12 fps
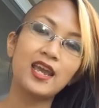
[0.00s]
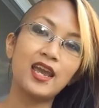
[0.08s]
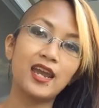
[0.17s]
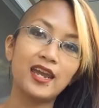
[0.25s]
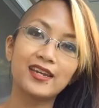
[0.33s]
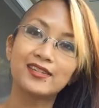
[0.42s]

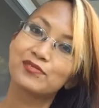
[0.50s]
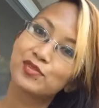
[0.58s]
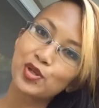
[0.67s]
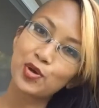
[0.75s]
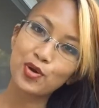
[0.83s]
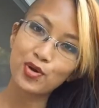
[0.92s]
And
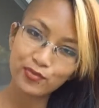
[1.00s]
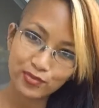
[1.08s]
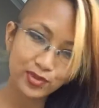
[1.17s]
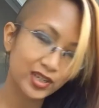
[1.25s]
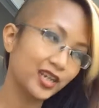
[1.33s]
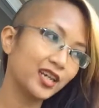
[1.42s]
so
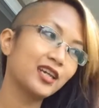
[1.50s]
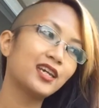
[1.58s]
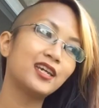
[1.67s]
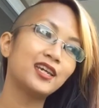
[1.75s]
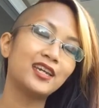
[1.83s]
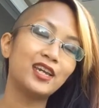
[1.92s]
hopefully,
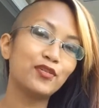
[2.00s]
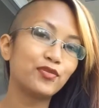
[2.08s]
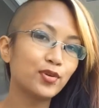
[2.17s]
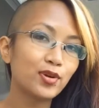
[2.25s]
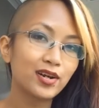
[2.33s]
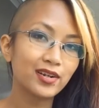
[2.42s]
if
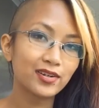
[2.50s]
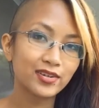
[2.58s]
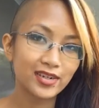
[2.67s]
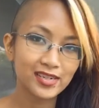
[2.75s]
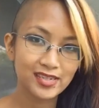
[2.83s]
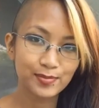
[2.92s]
you aren't
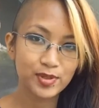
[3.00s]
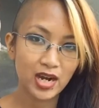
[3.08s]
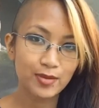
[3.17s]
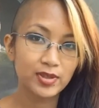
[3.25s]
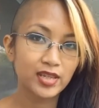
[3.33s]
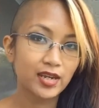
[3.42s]
already
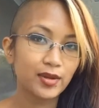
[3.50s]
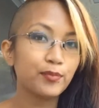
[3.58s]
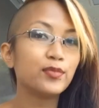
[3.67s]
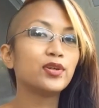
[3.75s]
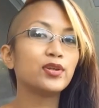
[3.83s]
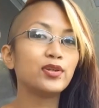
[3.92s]
subscribed to
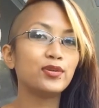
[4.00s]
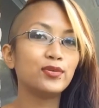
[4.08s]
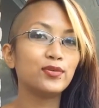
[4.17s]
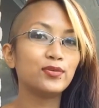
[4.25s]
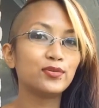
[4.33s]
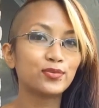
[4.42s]
them,
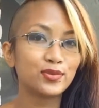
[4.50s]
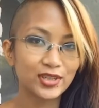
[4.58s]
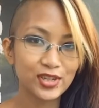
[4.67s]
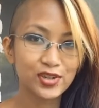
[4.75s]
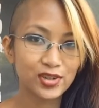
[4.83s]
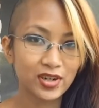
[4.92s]
you
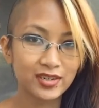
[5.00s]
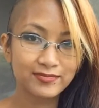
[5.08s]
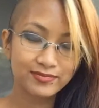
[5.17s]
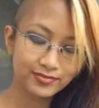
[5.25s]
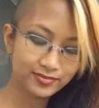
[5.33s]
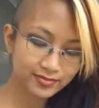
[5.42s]
really should.
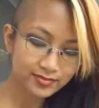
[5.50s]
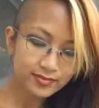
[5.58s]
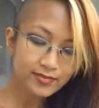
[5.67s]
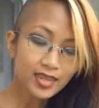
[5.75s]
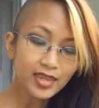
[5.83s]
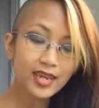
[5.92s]

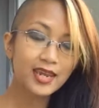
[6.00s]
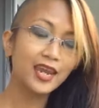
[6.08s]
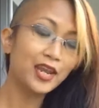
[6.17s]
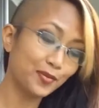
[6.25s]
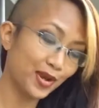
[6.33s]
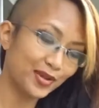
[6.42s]

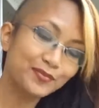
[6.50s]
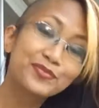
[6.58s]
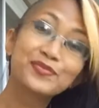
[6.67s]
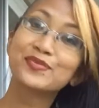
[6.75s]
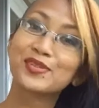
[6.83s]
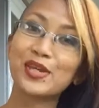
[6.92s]
Anyway,
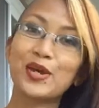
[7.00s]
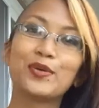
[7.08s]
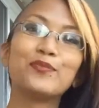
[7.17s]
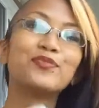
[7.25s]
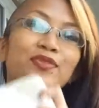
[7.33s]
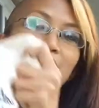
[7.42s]

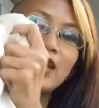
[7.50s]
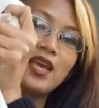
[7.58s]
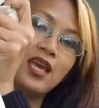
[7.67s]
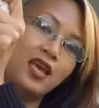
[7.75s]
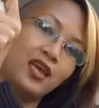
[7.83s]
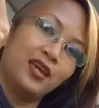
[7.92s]
so
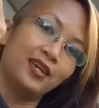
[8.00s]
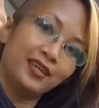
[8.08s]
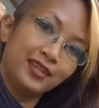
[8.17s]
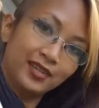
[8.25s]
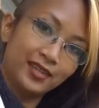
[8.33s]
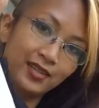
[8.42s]

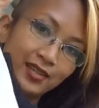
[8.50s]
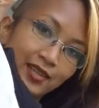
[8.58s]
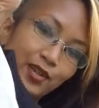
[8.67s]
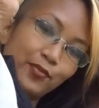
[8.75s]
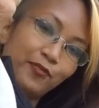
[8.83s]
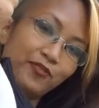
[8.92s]
a
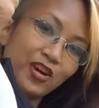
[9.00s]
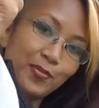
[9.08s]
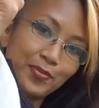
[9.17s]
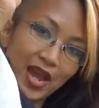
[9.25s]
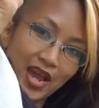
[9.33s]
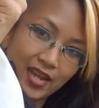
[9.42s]
little
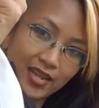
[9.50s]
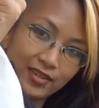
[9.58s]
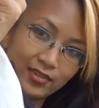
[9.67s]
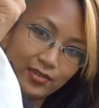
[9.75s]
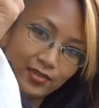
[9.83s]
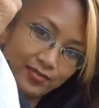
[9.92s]
fun bag
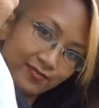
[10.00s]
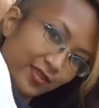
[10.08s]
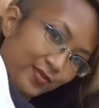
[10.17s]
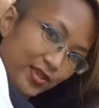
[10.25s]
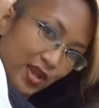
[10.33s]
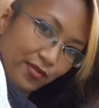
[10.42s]

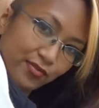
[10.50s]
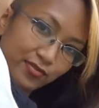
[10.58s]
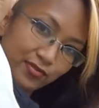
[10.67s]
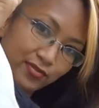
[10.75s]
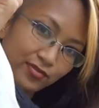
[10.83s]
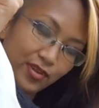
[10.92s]
of stuff
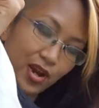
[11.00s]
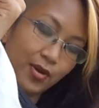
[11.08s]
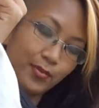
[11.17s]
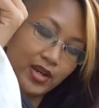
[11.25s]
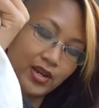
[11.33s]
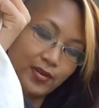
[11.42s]

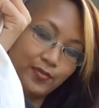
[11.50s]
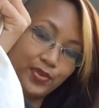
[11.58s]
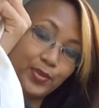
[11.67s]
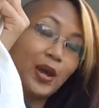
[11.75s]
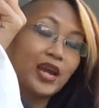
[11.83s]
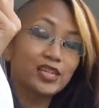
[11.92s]
from,
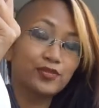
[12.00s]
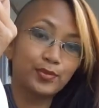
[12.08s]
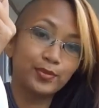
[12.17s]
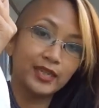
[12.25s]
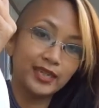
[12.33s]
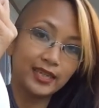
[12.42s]
the bag is
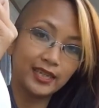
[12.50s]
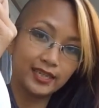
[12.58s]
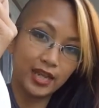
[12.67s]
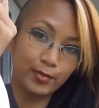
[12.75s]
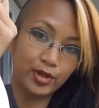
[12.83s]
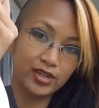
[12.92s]
from Geeky
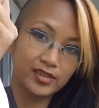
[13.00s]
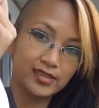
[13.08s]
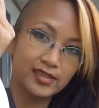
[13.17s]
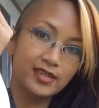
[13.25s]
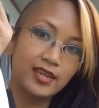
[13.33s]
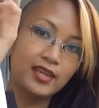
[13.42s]

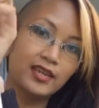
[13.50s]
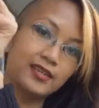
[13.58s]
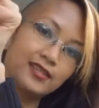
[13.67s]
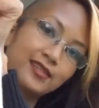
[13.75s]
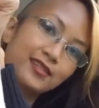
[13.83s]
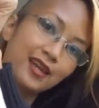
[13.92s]
Glamorous.
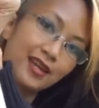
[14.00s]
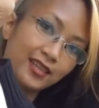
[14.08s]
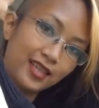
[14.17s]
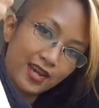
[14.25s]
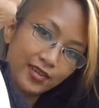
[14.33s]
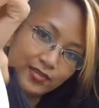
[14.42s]
It's got a
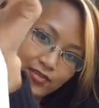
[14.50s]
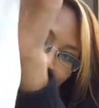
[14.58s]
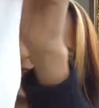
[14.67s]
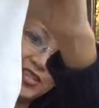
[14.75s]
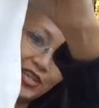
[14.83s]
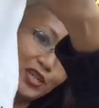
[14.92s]
lot of
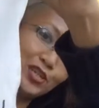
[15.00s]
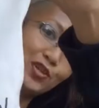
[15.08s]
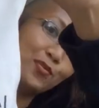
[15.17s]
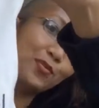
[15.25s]
cities you